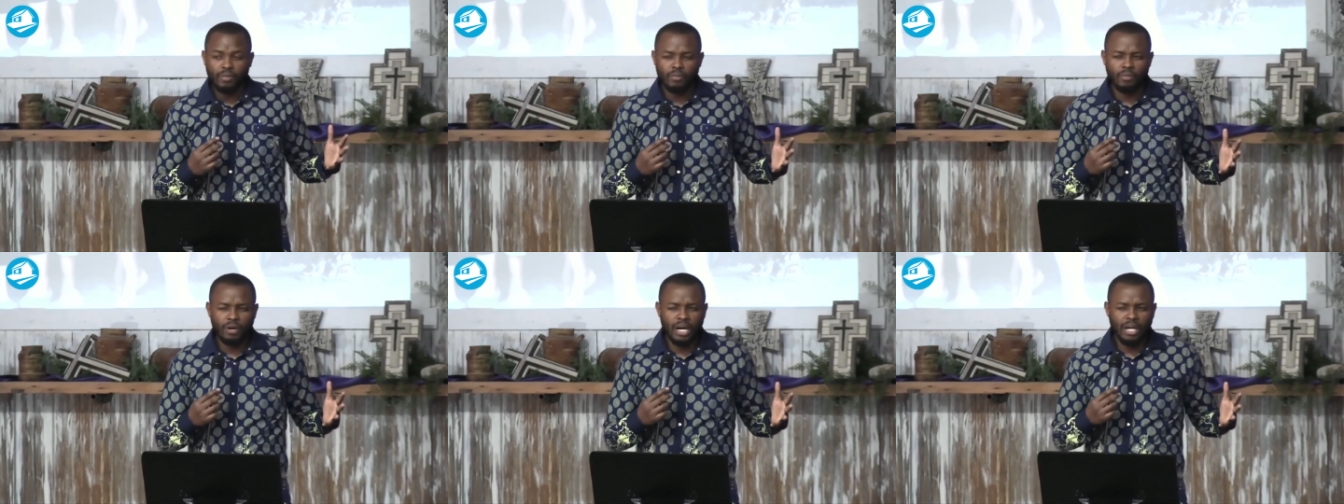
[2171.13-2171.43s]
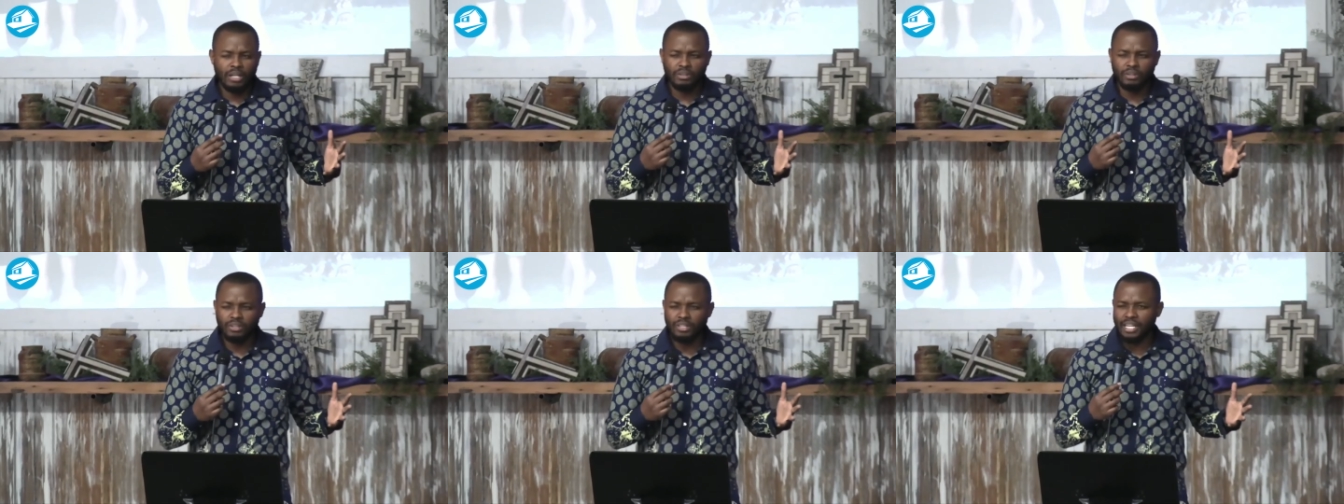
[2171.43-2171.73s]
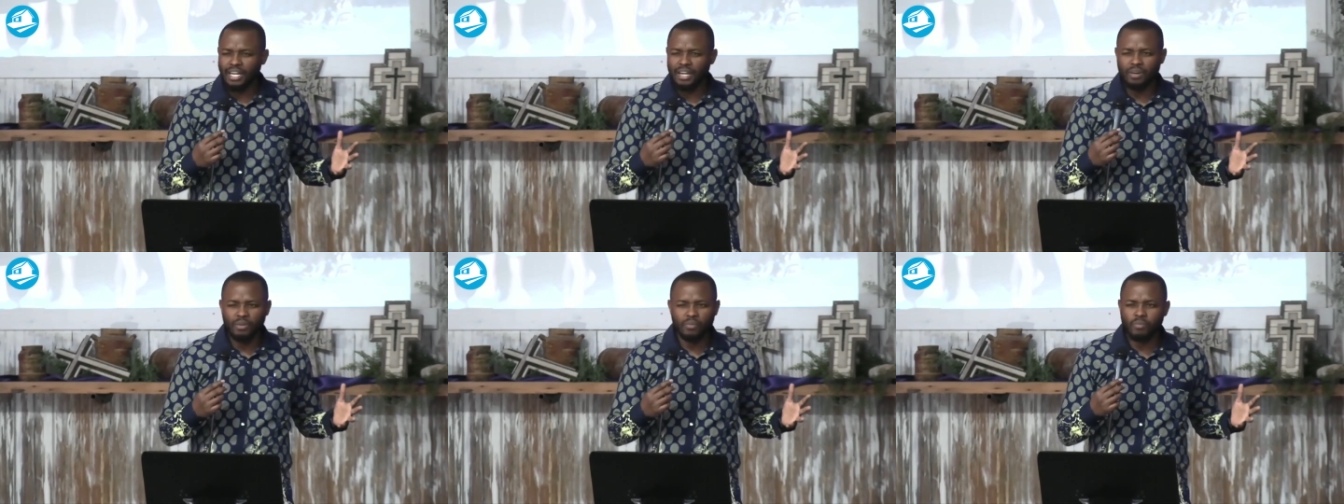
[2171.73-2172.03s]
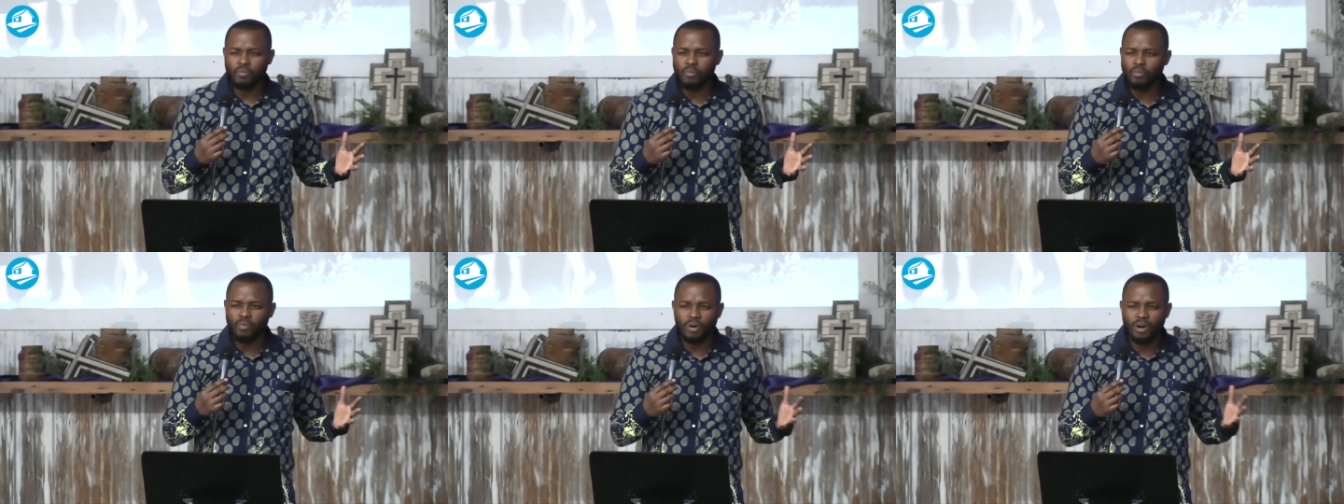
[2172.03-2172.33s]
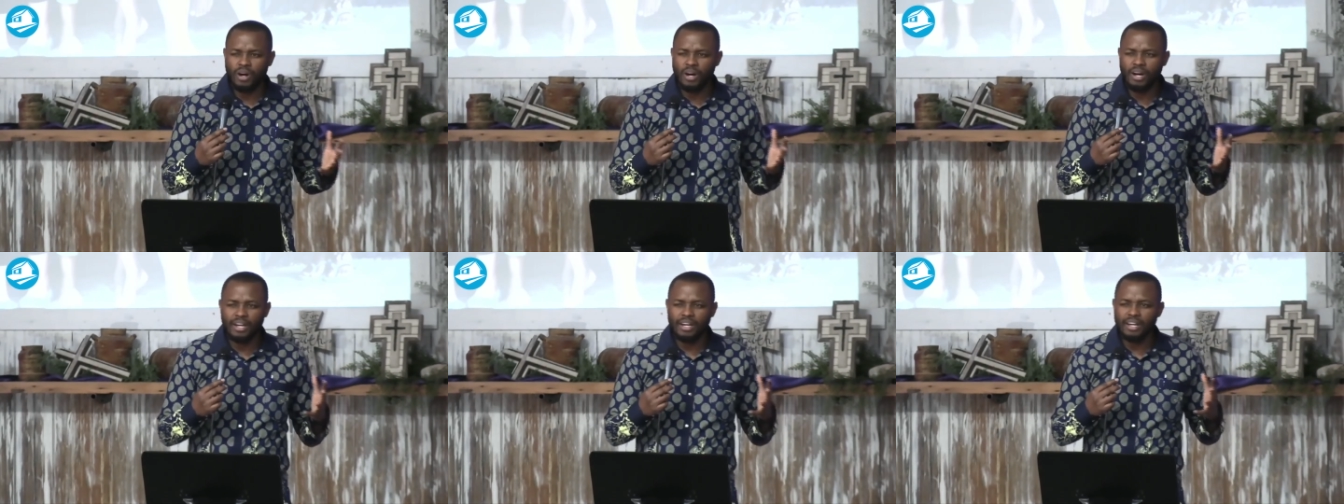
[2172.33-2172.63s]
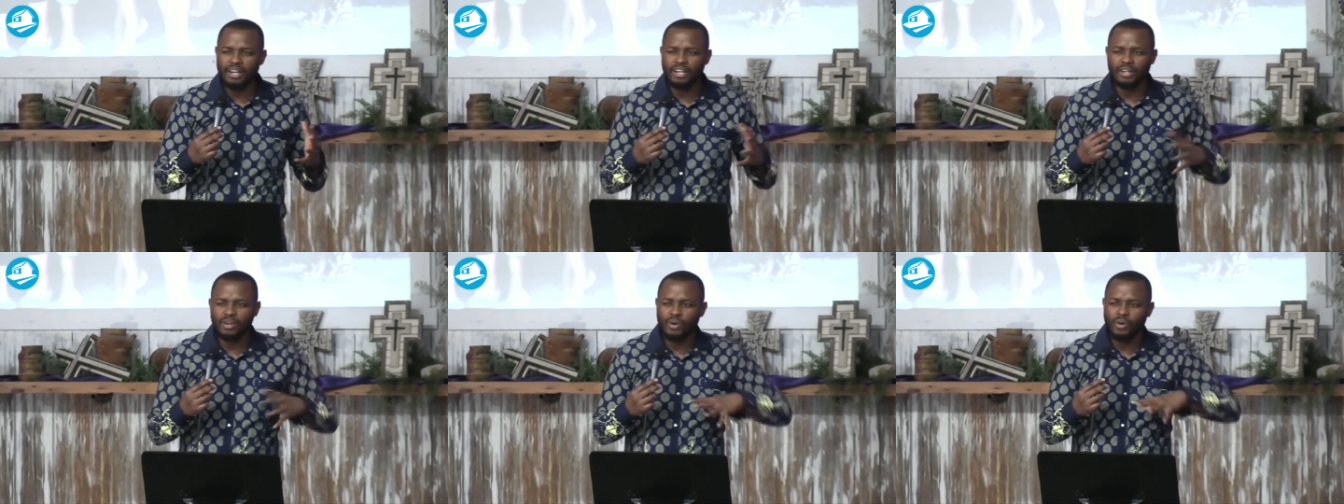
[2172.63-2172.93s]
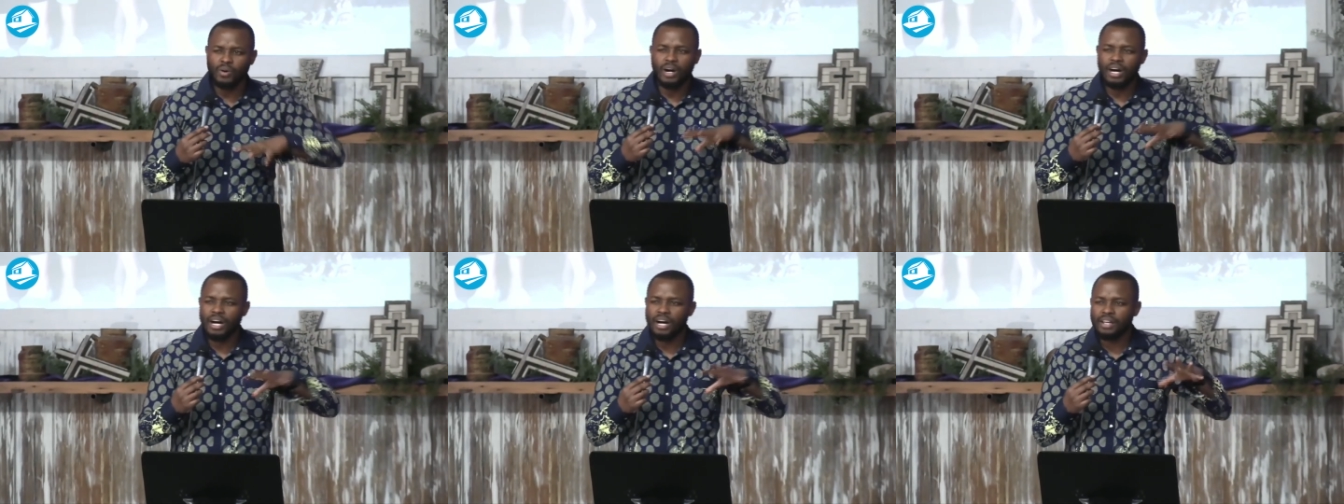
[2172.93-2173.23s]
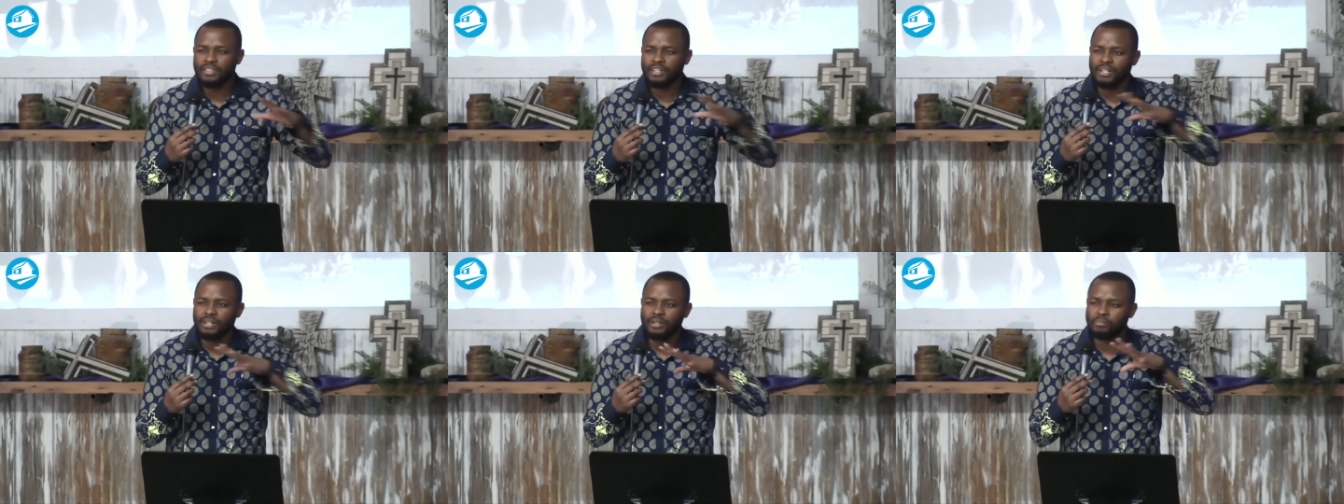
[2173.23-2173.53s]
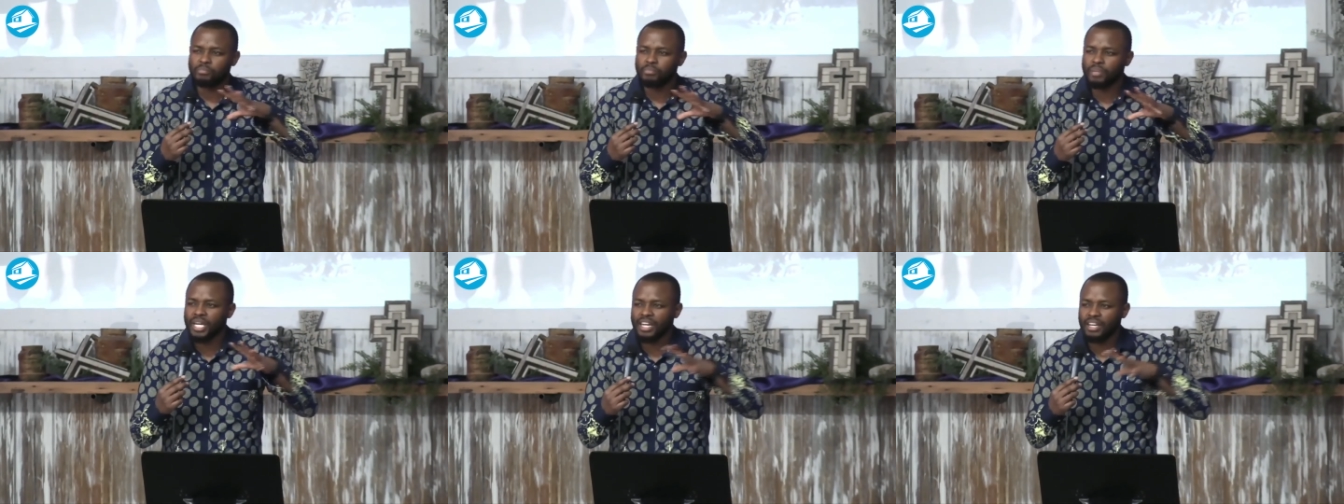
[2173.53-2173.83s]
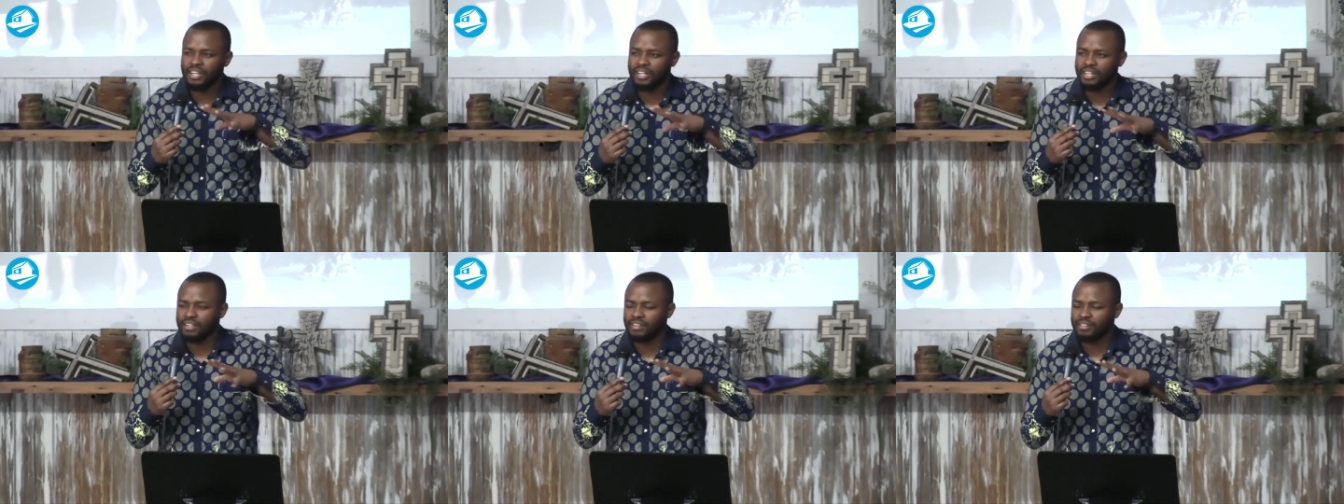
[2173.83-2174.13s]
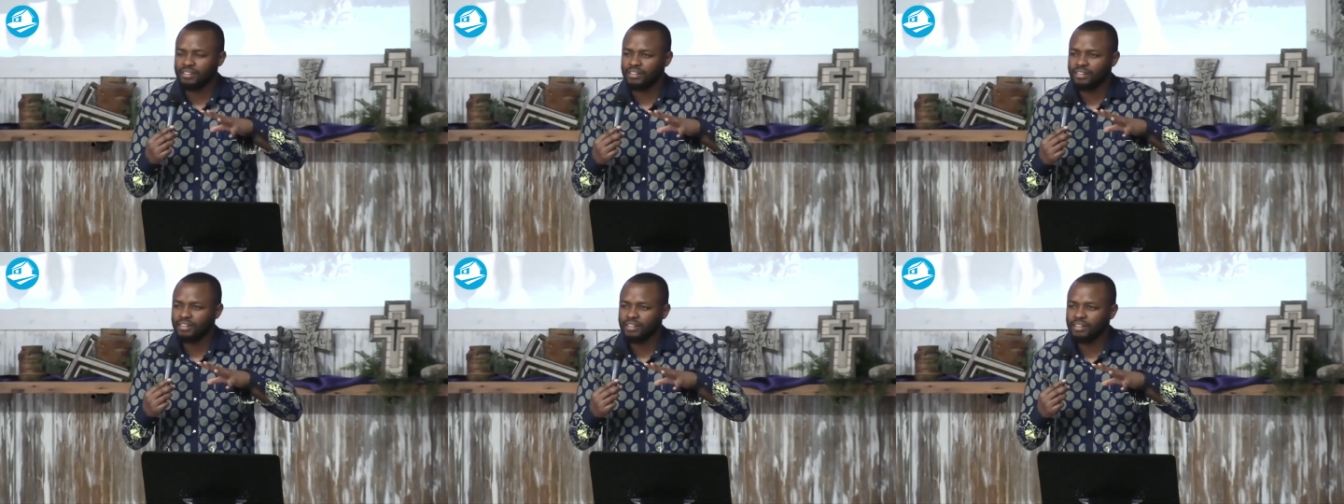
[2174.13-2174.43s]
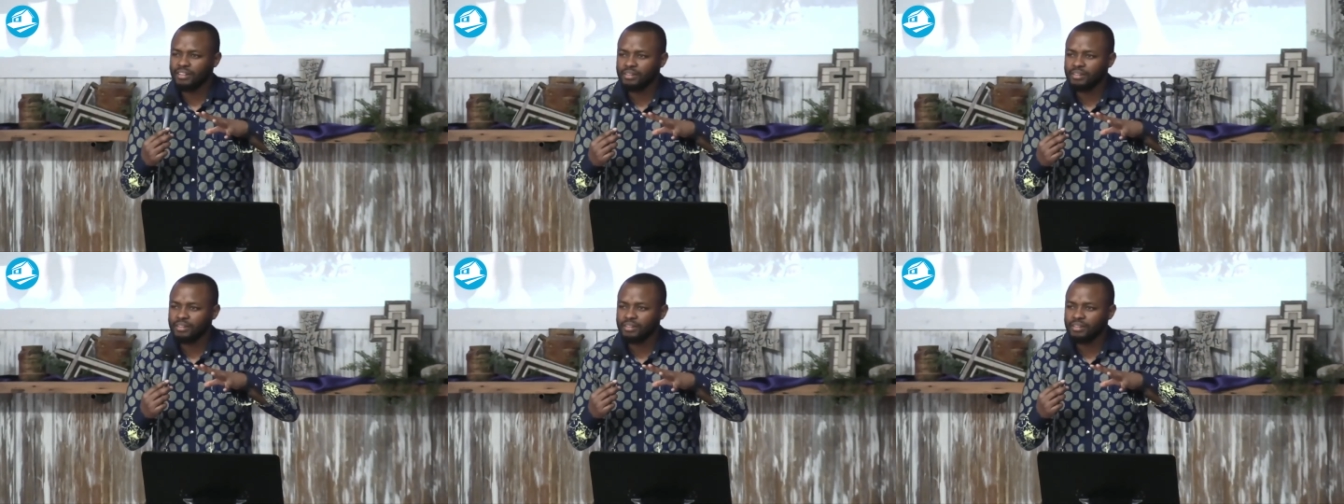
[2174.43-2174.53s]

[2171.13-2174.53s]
Why do they want no other opinion?